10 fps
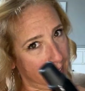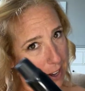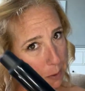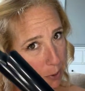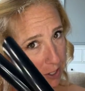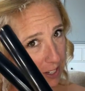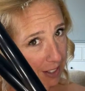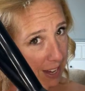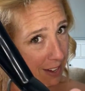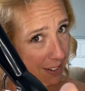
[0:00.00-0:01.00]
I
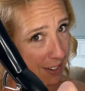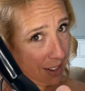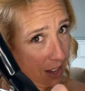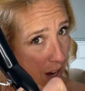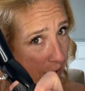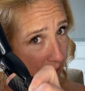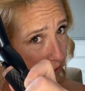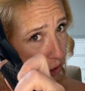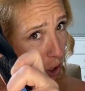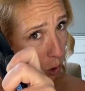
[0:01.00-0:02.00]
appreciate that. All right.
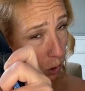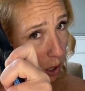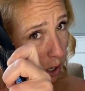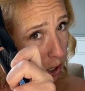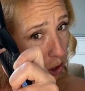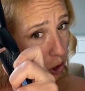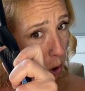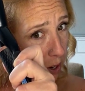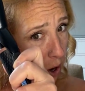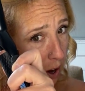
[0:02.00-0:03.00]
So you're
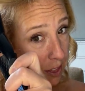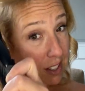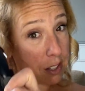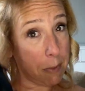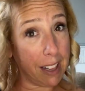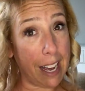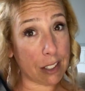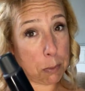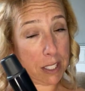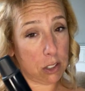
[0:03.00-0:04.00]
going on. This is my
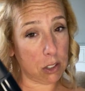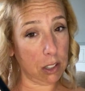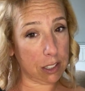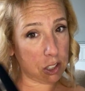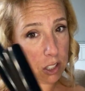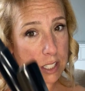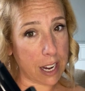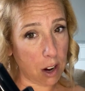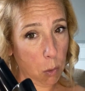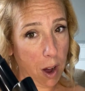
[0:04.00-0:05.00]
last piece. So let's just
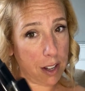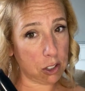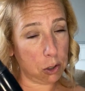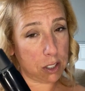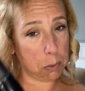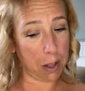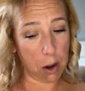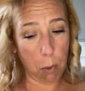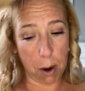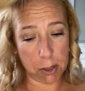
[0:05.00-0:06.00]
take a while to
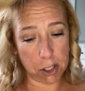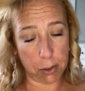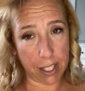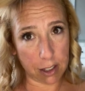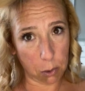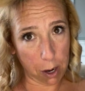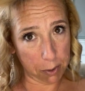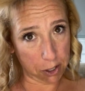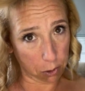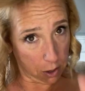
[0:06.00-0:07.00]
explain why we're doing it the way
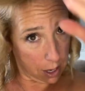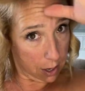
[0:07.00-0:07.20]
we do.